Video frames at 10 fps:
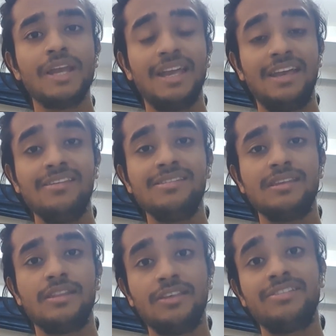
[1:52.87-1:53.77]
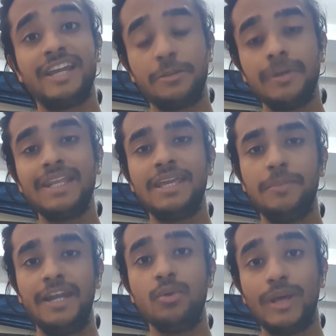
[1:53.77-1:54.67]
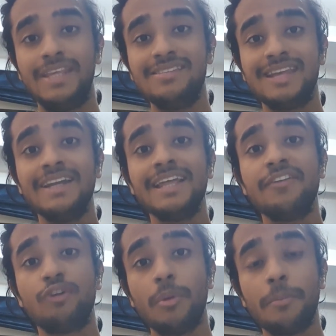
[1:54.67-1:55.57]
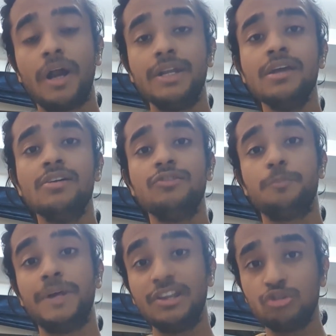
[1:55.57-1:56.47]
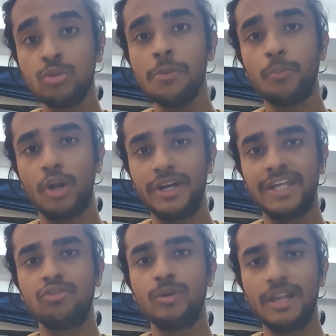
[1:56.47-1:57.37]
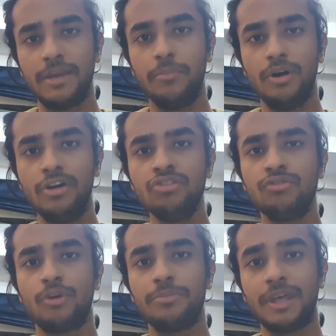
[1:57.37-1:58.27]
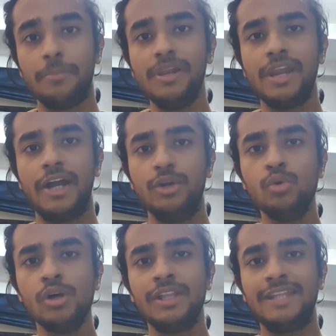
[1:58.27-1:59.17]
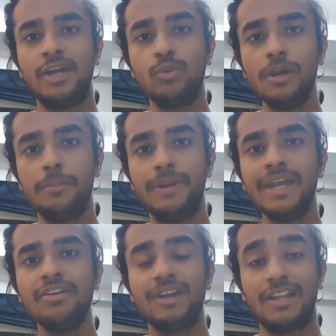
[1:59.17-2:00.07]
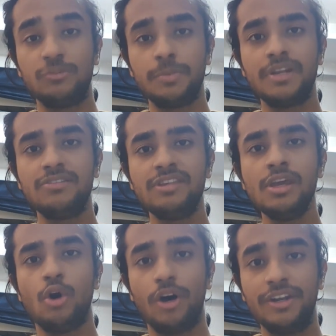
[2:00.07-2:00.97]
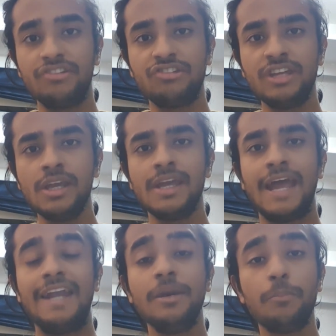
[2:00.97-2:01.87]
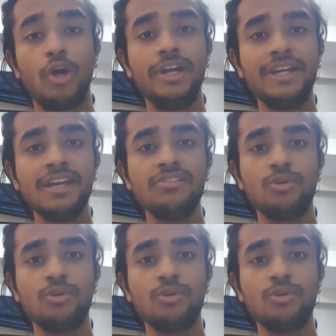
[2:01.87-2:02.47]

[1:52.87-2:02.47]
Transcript: is the statement he made when he said that from a party, a spiritual politics will emerge from Tamil Nadu that will bring transparency, honesty, and a politics